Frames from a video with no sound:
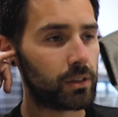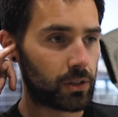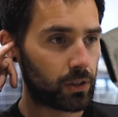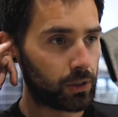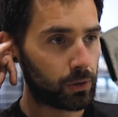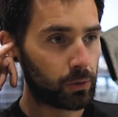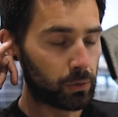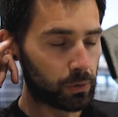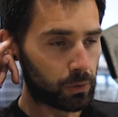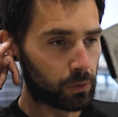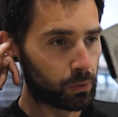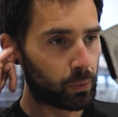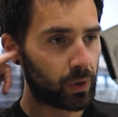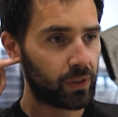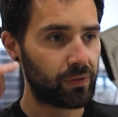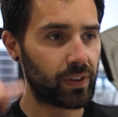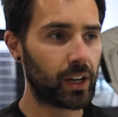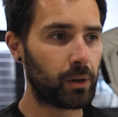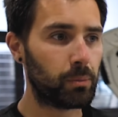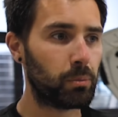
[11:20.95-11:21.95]
So we
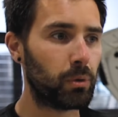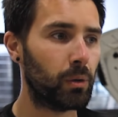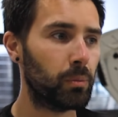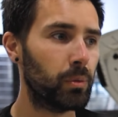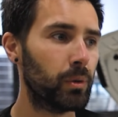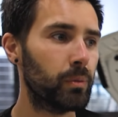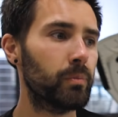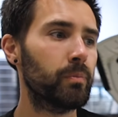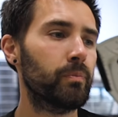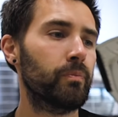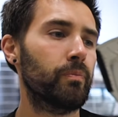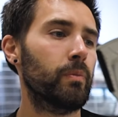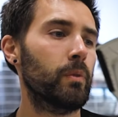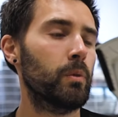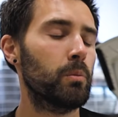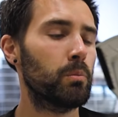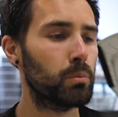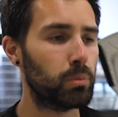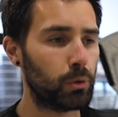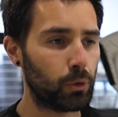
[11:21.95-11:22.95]
found a problem,
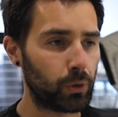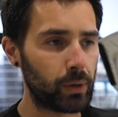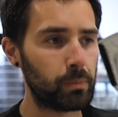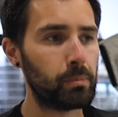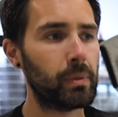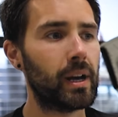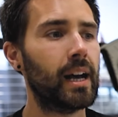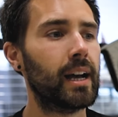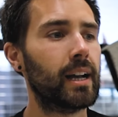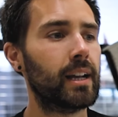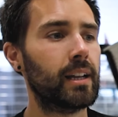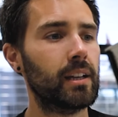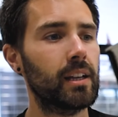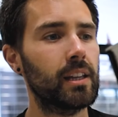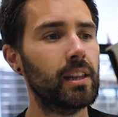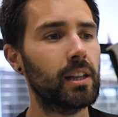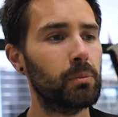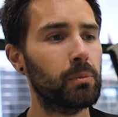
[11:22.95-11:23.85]
brought it back, and